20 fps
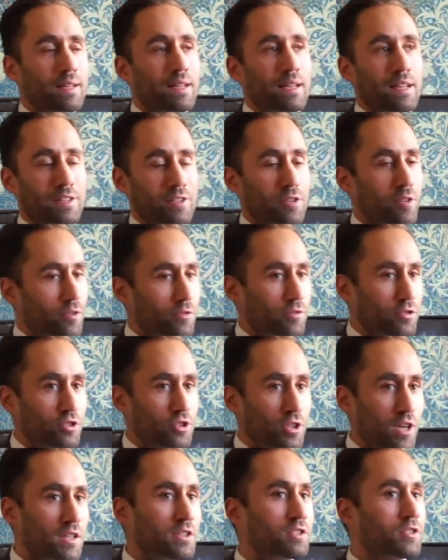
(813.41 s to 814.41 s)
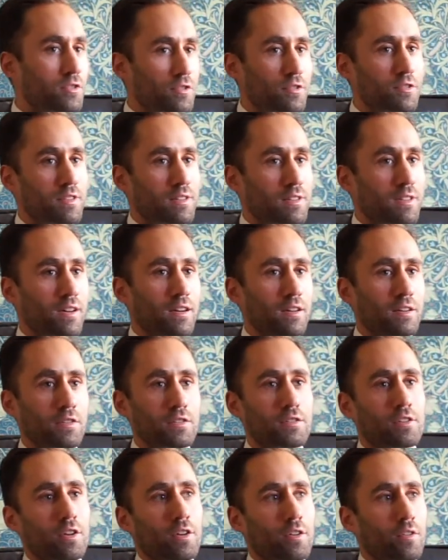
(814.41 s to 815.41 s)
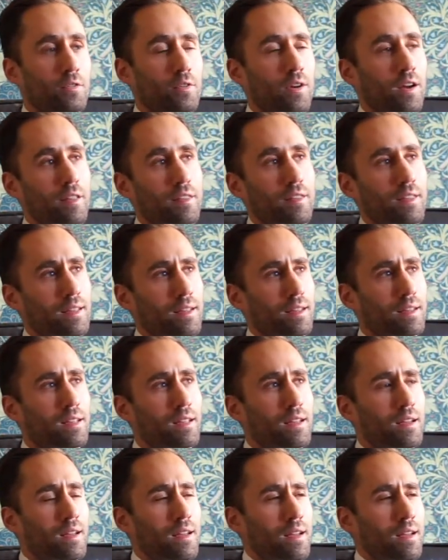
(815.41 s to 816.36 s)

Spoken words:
It's not just on cigars, so I think